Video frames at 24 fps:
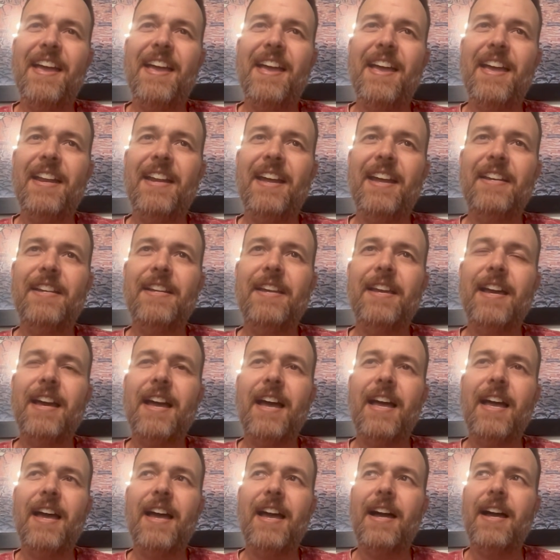And I,
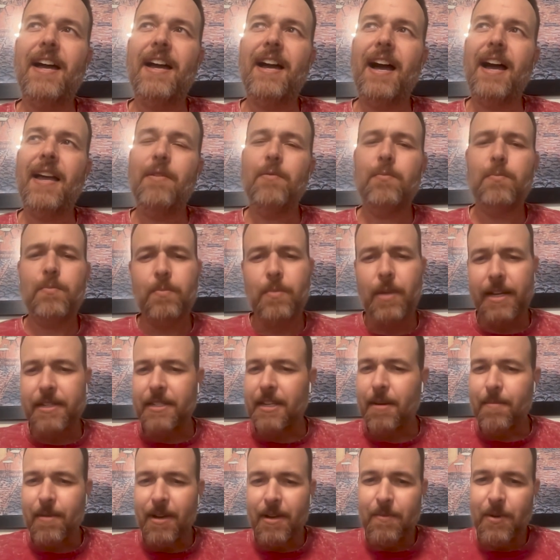I, I, last
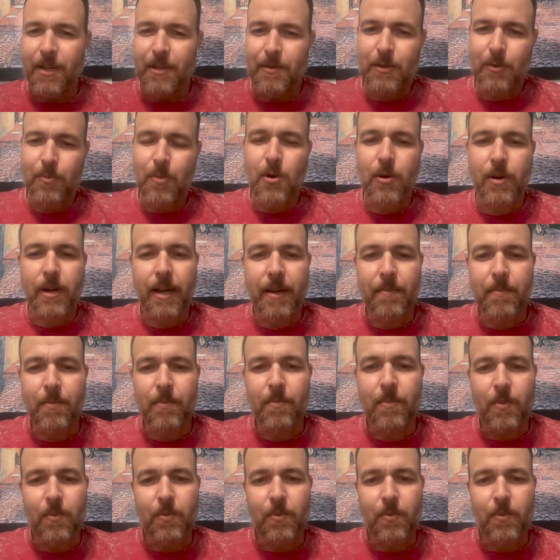time I we spoke, I,